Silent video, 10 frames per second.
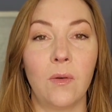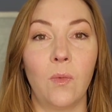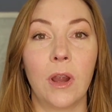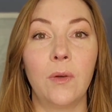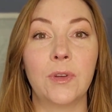
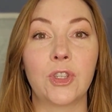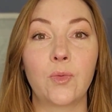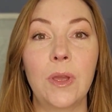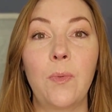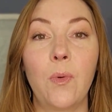where it was
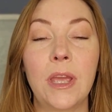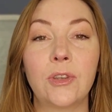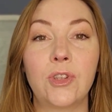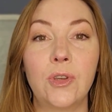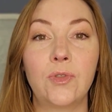
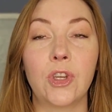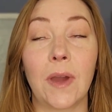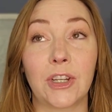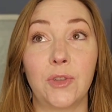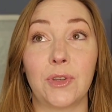3.22,
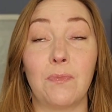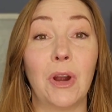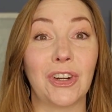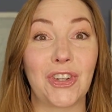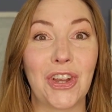actually it was
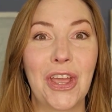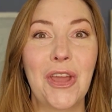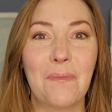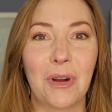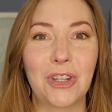March
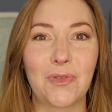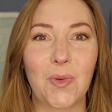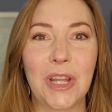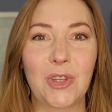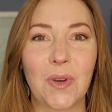of
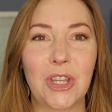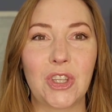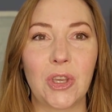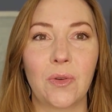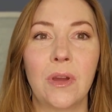
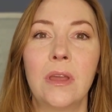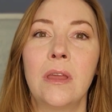2022,